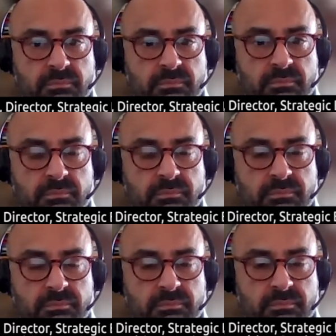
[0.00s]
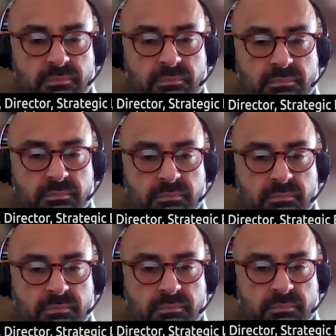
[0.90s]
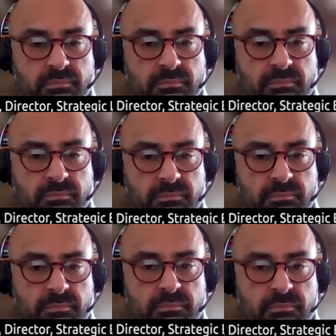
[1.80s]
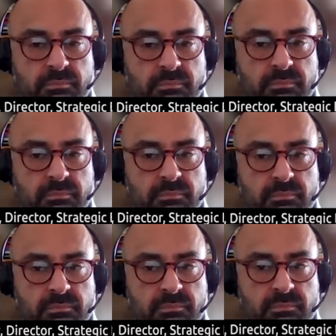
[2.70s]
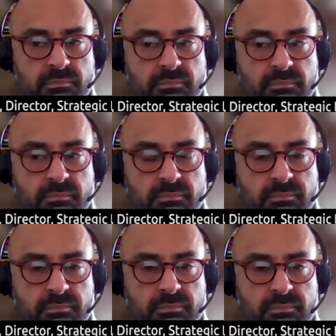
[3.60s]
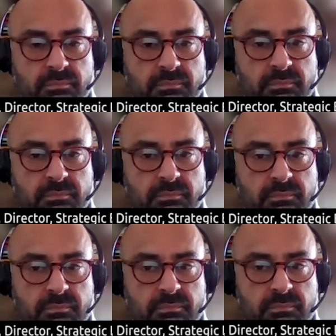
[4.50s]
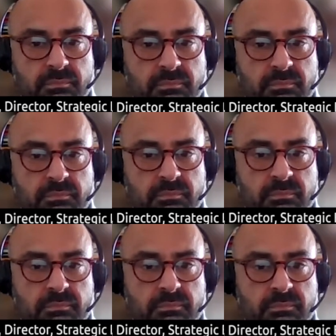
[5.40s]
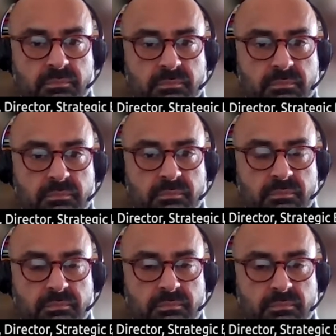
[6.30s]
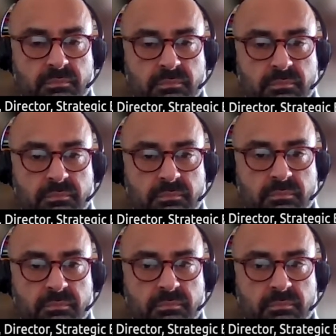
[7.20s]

(silent)